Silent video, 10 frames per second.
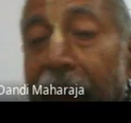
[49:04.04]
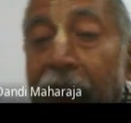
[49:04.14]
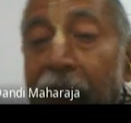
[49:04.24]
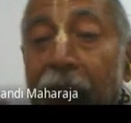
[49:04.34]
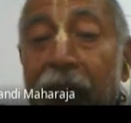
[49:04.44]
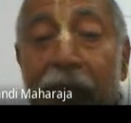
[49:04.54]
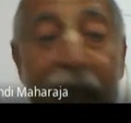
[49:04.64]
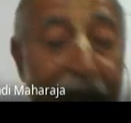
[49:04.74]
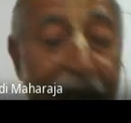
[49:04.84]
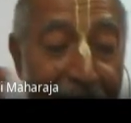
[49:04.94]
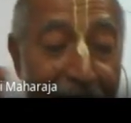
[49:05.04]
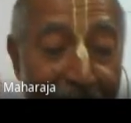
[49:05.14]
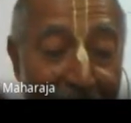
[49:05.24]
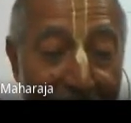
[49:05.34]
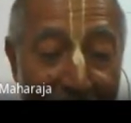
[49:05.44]
clean.
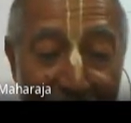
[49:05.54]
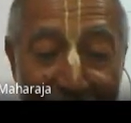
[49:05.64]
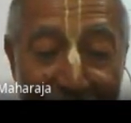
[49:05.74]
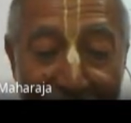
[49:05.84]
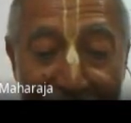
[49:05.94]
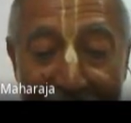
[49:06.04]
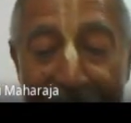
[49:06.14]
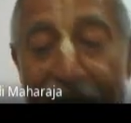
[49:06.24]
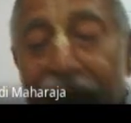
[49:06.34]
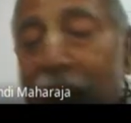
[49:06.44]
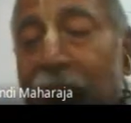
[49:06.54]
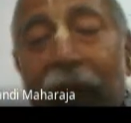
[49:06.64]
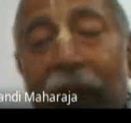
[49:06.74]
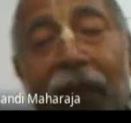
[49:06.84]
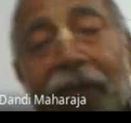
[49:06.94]
They pass
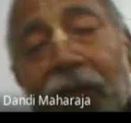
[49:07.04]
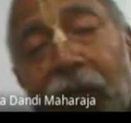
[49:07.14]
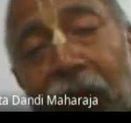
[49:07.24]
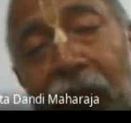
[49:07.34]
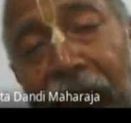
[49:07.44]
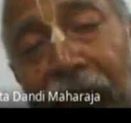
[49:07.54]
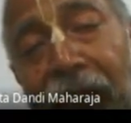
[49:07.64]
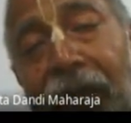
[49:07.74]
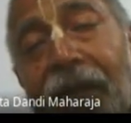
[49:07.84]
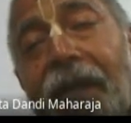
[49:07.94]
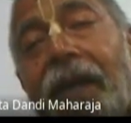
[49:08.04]
urine and